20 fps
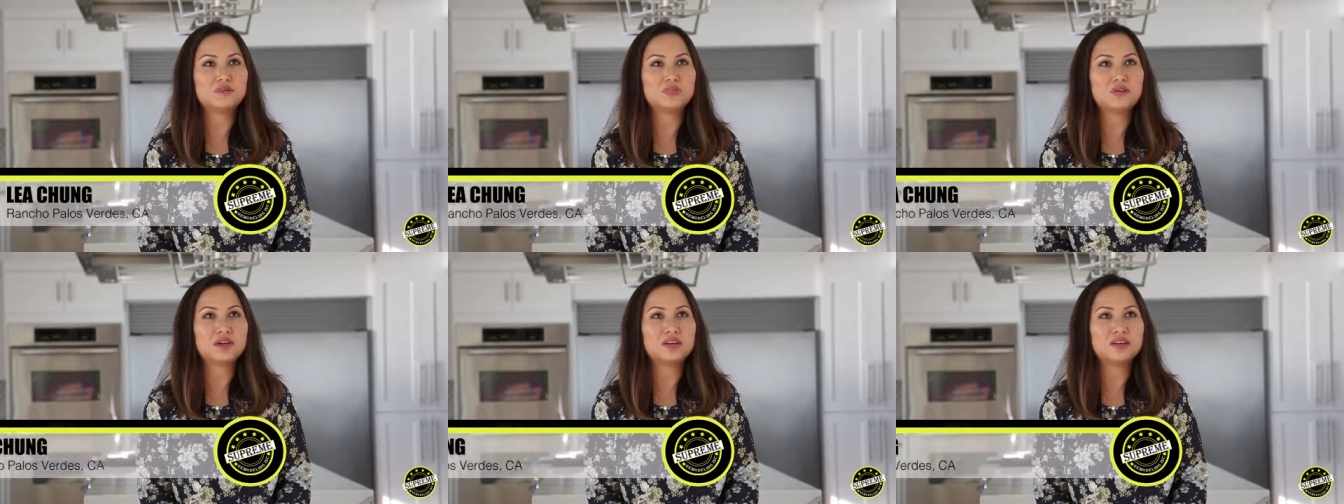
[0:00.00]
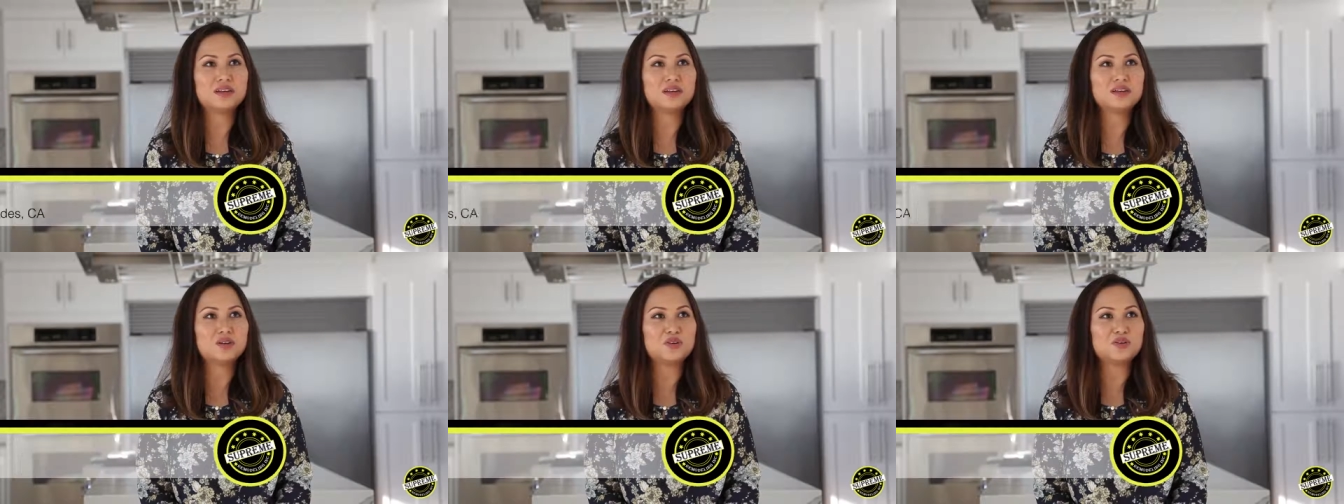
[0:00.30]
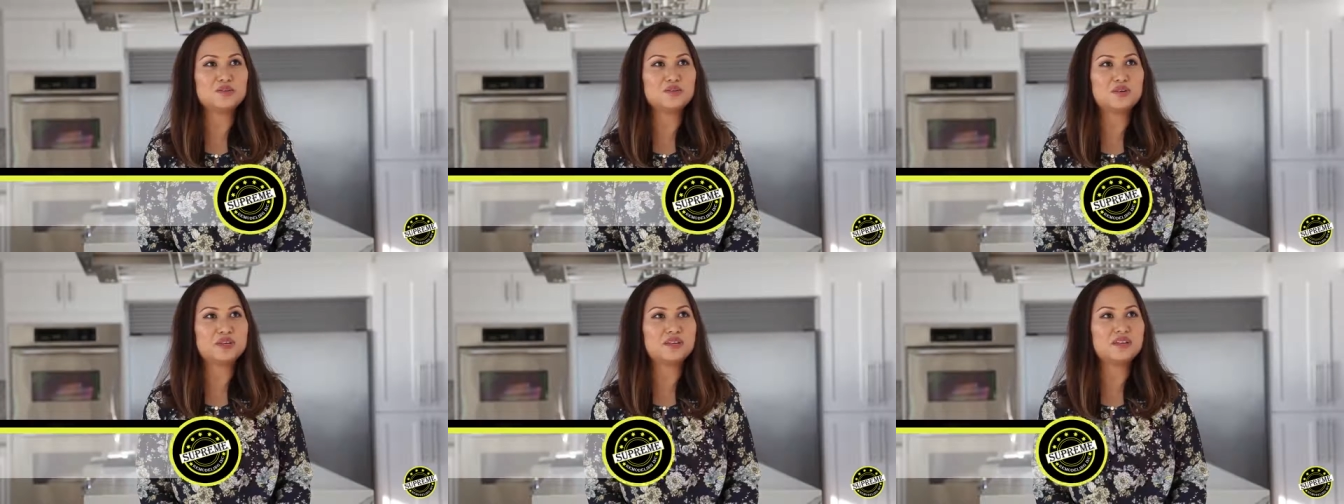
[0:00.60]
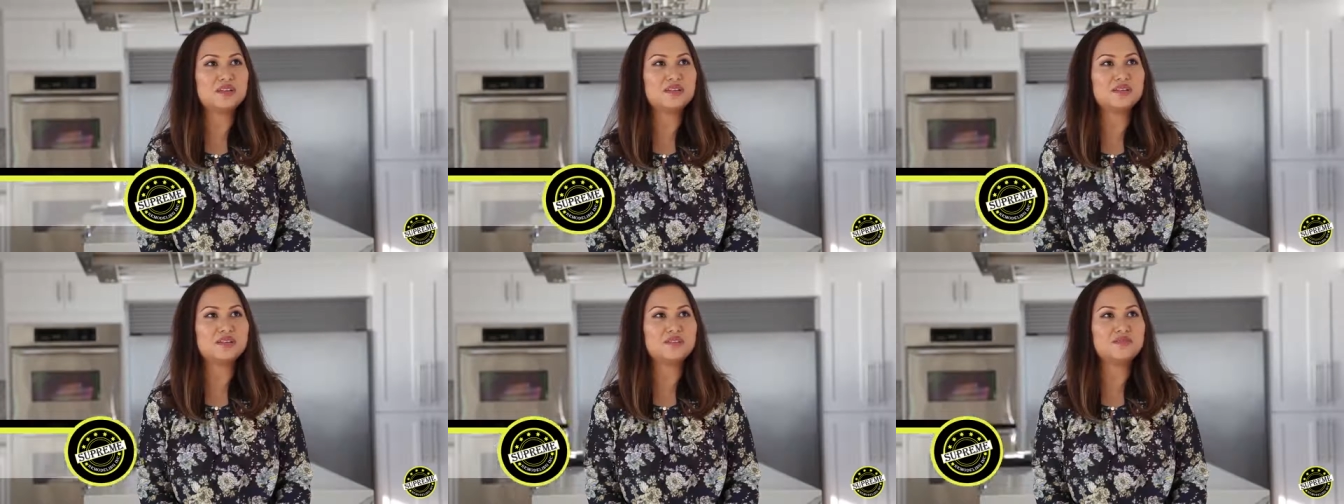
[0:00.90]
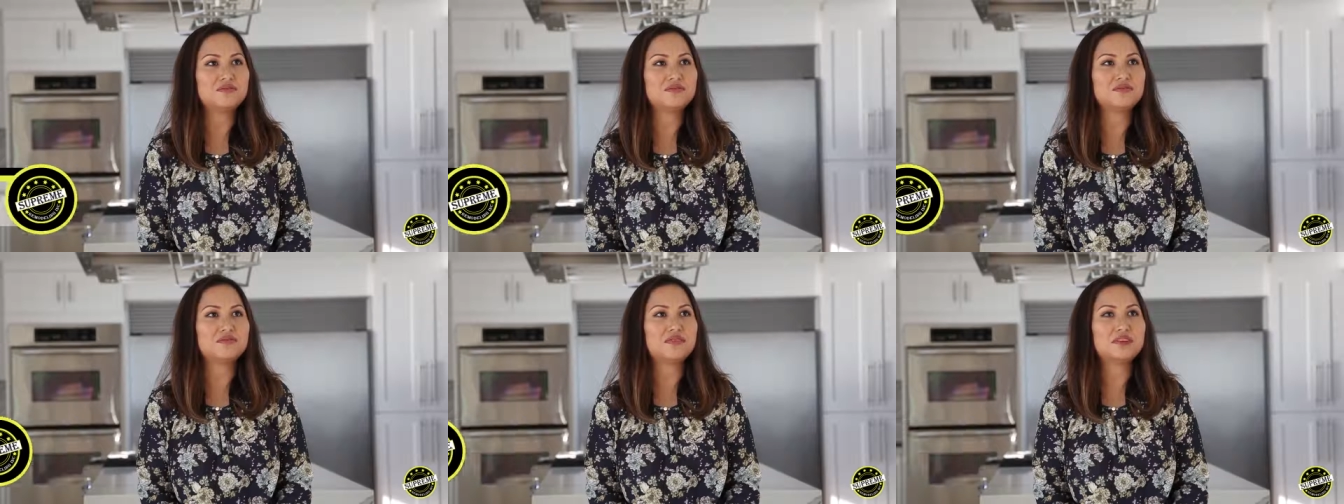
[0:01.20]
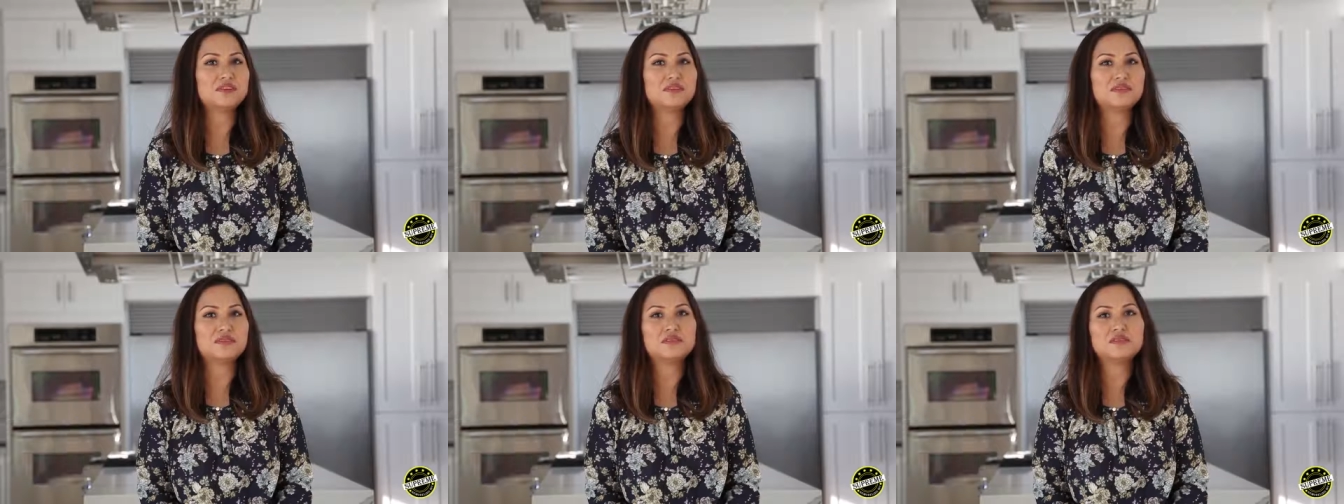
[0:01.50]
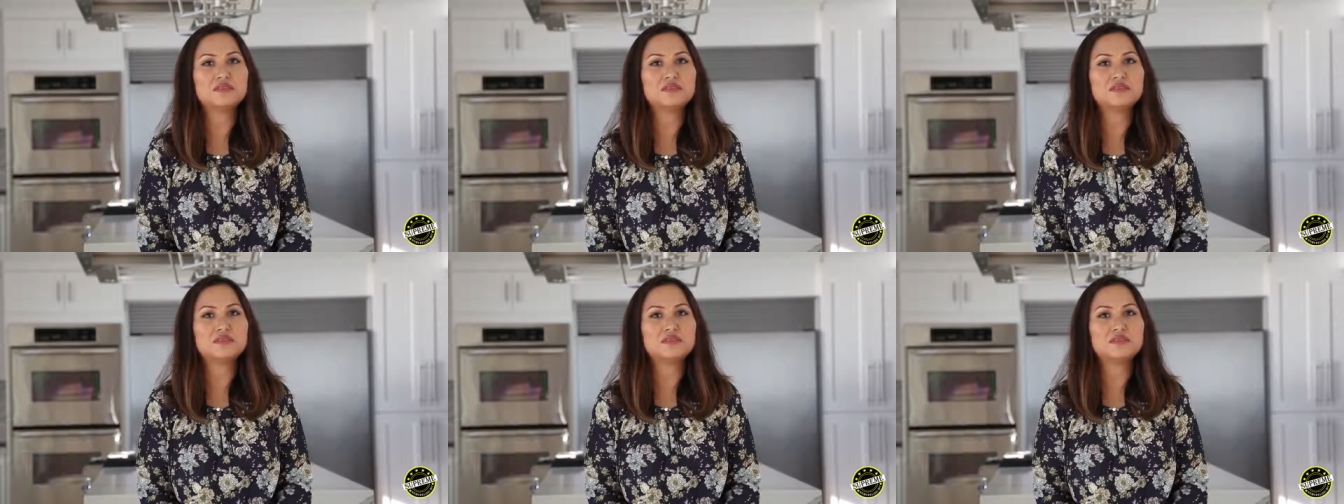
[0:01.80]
bright and open feel.